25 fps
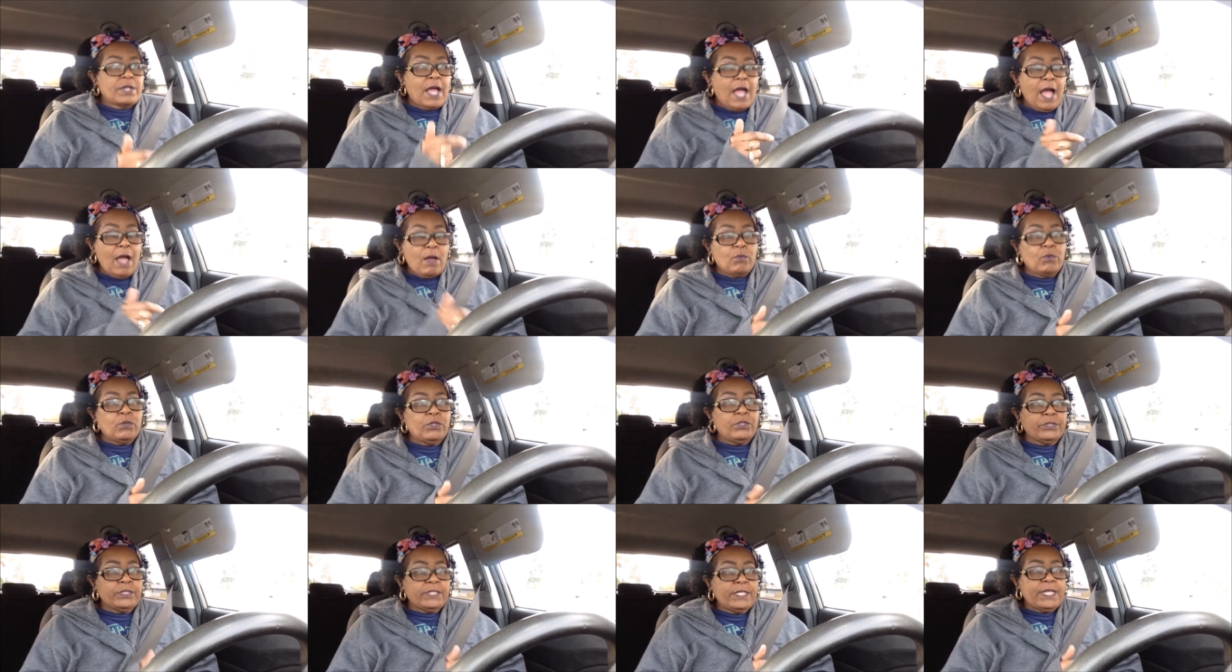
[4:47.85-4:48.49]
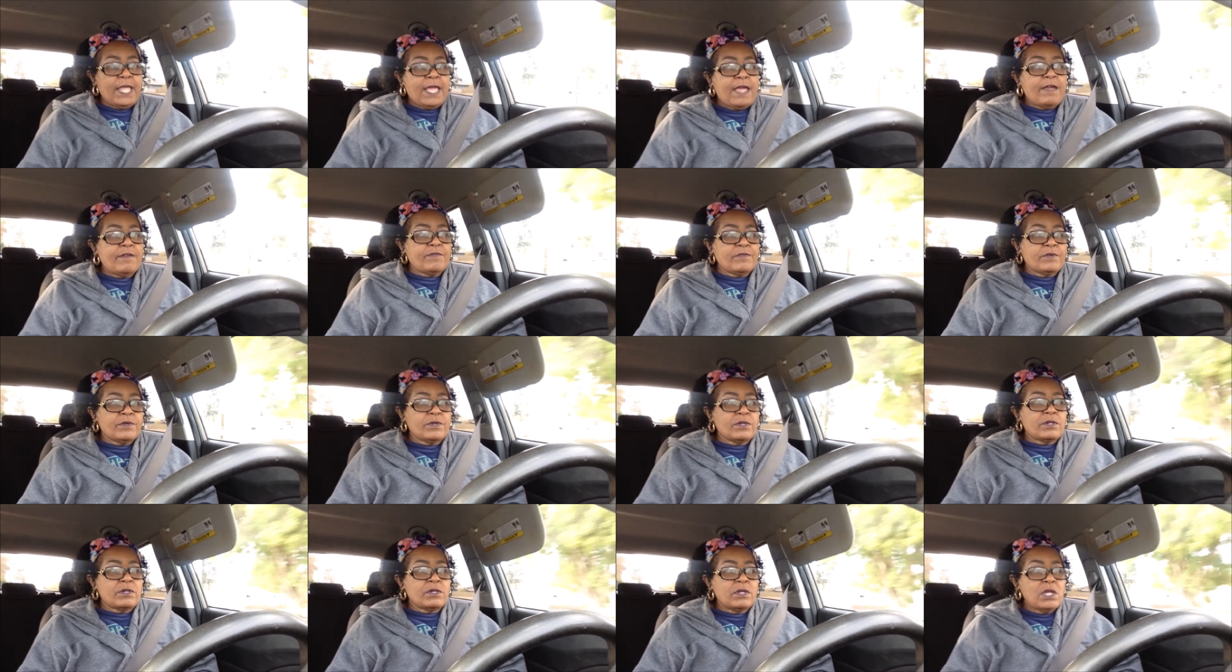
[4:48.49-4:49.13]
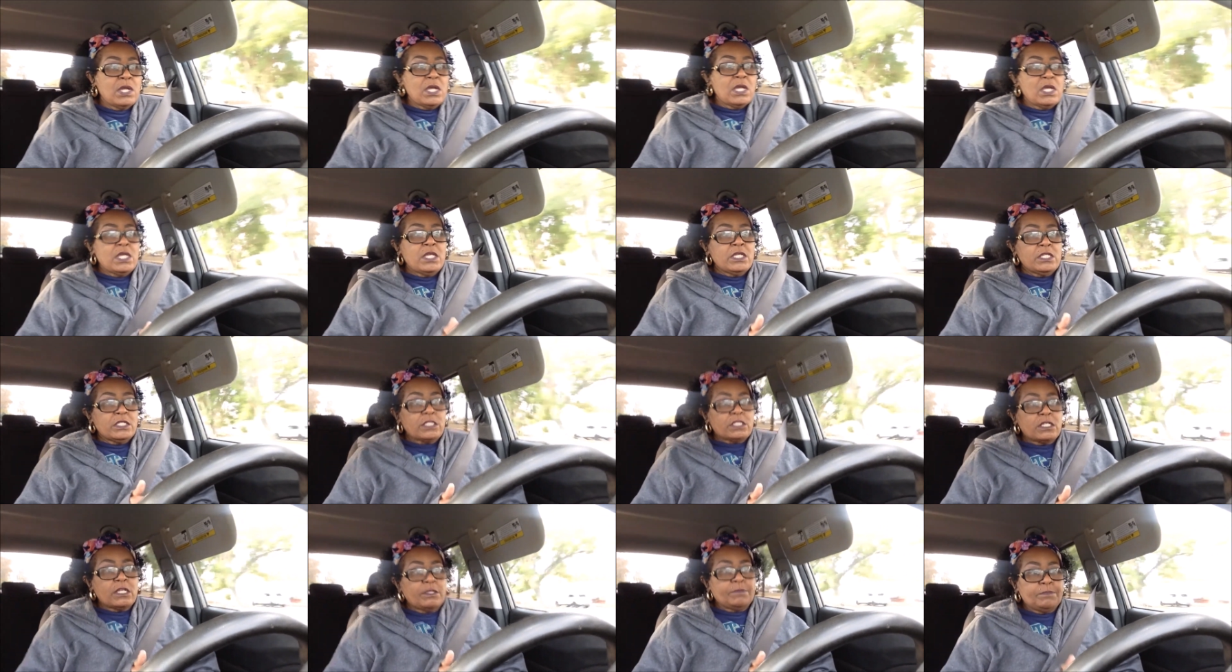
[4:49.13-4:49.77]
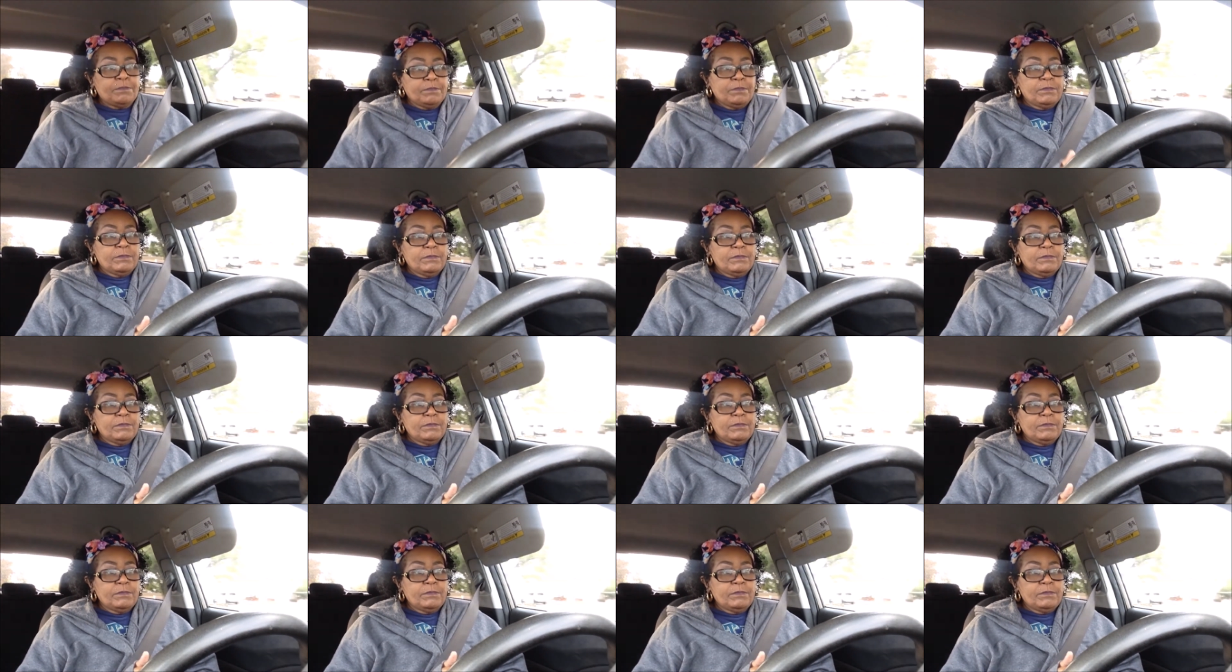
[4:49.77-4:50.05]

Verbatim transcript: I will never sub